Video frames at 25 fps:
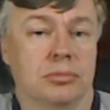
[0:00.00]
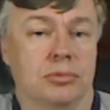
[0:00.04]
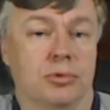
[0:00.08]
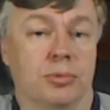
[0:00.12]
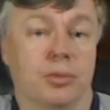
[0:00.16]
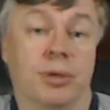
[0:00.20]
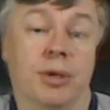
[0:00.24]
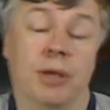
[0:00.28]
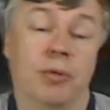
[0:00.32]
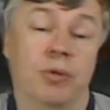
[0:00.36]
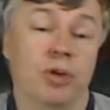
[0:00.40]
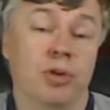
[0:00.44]

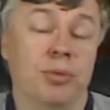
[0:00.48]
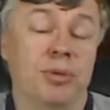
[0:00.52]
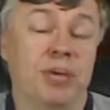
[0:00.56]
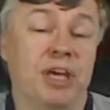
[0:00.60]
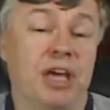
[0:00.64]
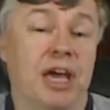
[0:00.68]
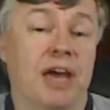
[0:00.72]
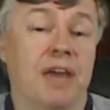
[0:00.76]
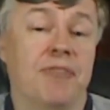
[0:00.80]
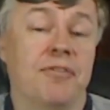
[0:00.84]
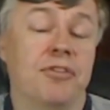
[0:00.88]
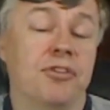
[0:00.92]
Payment will be
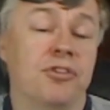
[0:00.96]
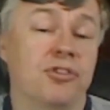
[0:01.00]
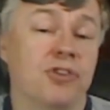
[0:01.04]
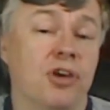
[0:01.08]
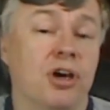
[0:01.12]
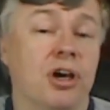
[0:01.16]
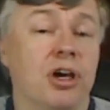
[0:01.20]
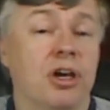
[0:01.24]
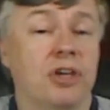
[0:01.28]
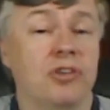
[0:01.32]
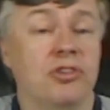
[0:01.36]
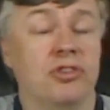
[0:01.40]
half the
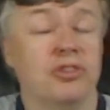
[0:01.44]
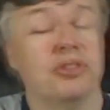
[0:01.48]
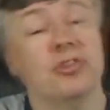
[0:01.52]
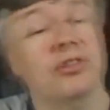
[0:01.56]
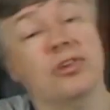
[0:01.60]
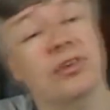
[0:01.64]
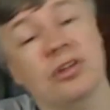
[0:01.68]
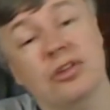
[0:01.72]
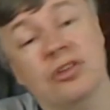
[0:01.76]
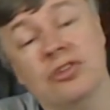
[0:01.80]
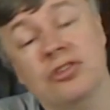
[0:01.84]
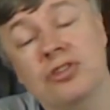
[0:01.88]
size as
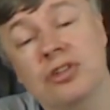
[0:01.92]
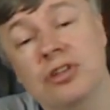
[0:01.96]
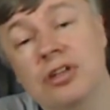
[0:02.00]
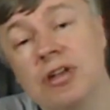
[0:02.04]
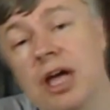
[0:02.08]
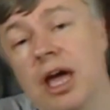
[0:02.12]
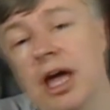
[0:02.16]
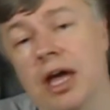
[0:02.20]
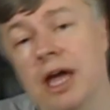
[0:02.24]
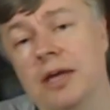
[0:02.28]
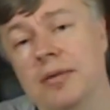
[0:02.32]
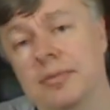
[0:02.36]
it is
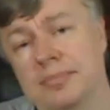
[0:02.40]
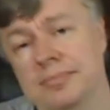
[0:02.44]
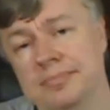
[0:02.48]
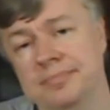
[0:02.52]
today.